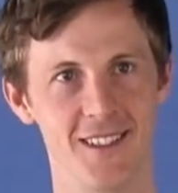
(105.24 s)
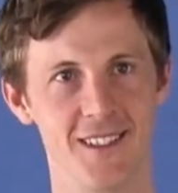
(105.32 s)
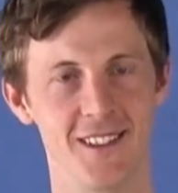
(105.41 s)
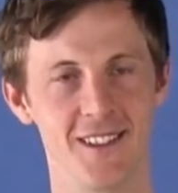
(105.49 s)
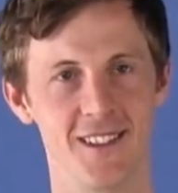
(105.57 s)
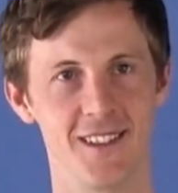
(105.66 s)

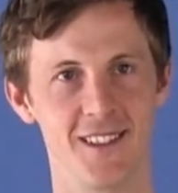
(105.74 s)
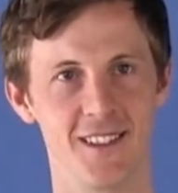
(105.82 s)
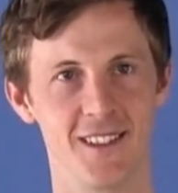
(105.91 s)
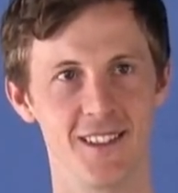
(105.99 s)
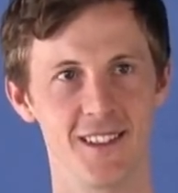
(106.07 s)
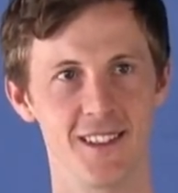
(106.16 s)

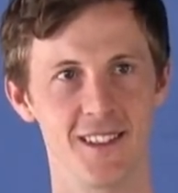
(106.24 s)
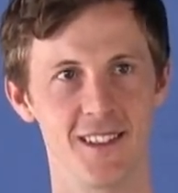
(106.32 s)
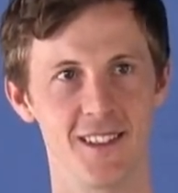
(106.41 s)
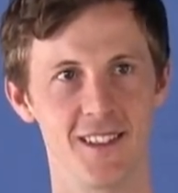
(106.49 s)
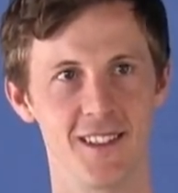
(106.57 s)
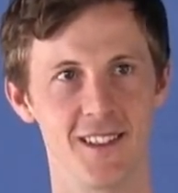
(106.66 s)

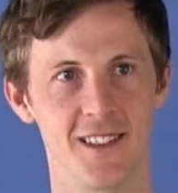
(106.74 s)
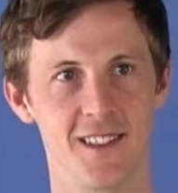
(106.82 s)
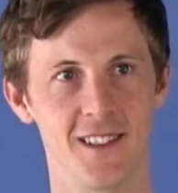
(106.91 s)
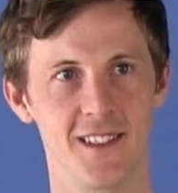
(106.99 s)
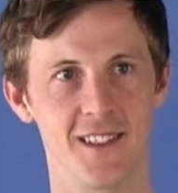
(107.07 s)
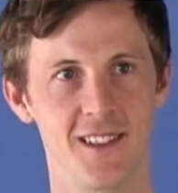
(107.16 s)

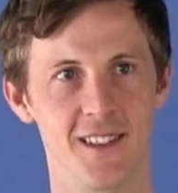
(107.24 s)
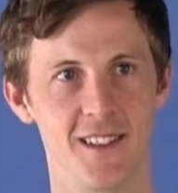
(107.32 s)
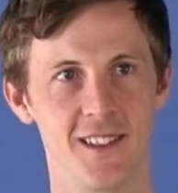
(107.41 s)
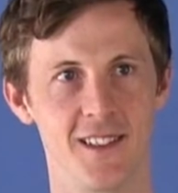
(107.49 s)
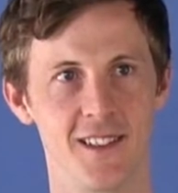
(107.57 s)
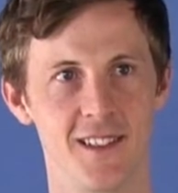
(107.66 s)

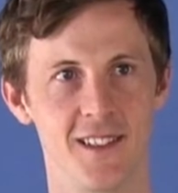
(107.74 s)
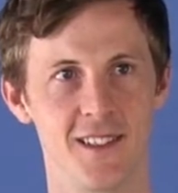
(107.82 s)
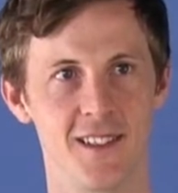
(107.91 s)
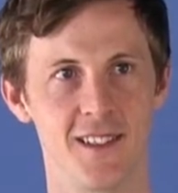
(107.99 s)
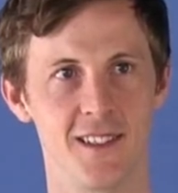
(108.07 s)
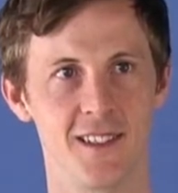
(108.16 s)
[no speech]